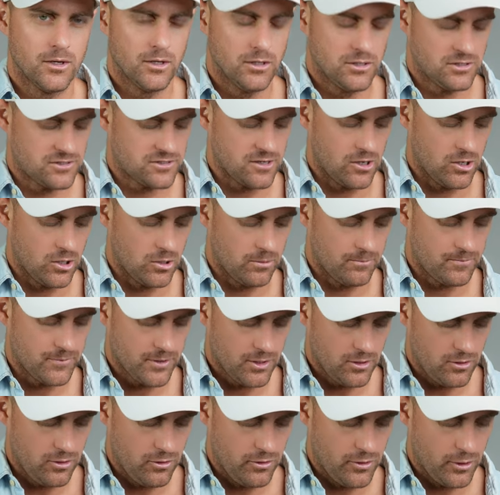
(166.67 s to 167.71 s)
So
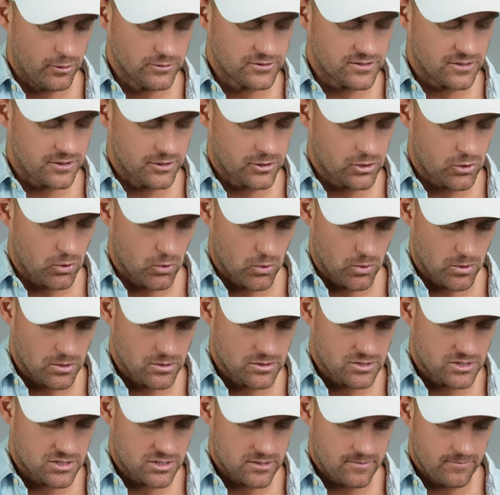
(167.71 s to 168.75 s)
those are the
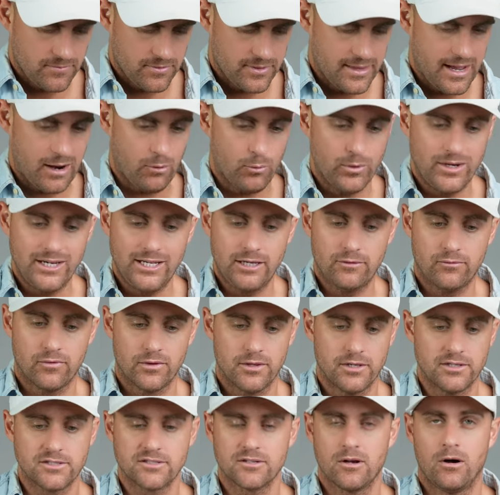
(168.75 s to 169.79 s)
chords that we need for
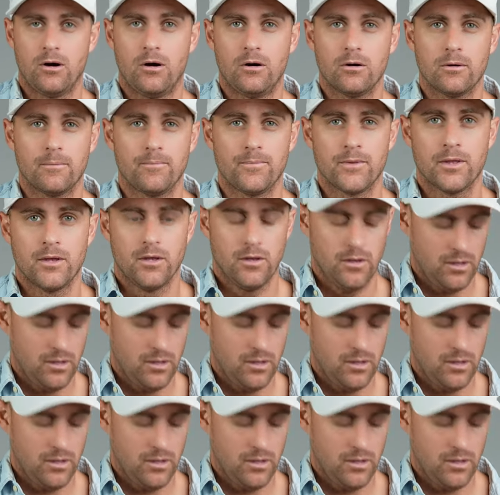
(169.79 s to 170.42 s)
this song.